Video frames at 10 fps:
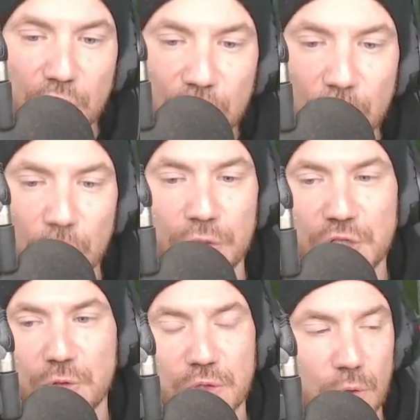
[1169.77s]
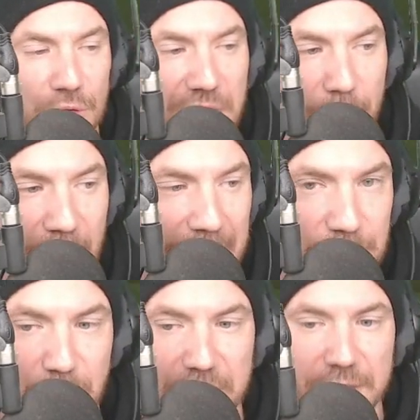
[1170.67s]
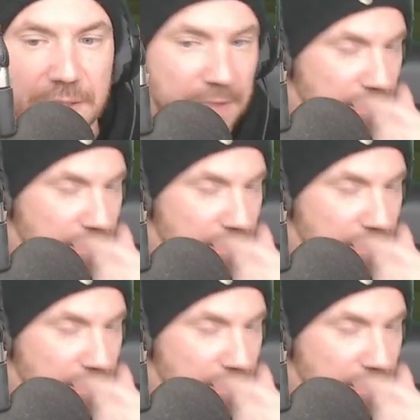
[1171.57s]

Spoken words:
Huge to score double hat-trick.